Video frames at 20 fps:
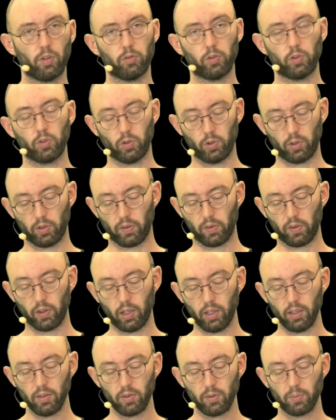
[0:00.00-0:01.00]
of a certain
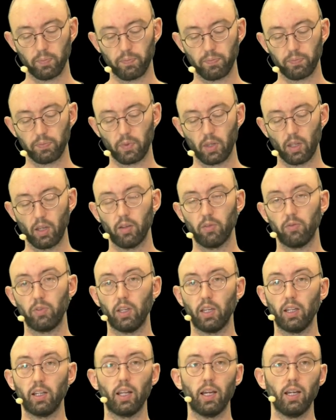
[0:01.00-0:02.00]
size,
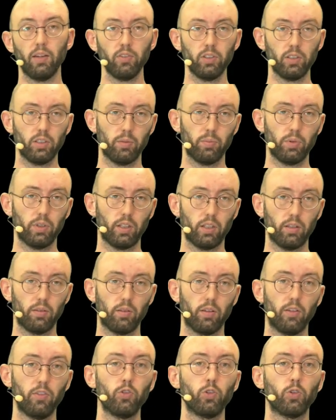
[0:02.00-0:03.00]
we inevitably
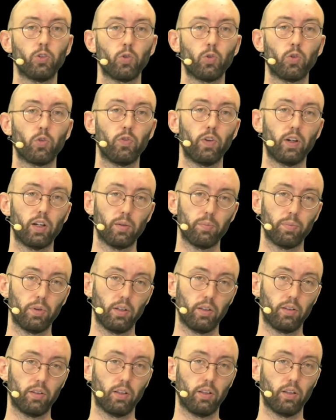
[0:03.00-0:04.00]
introduce
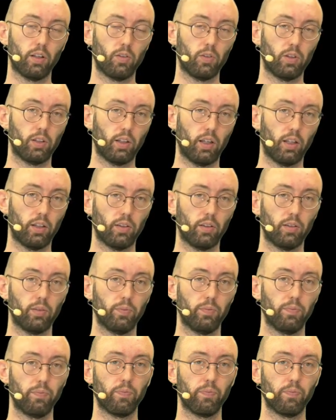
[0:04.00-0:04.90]
variability in our data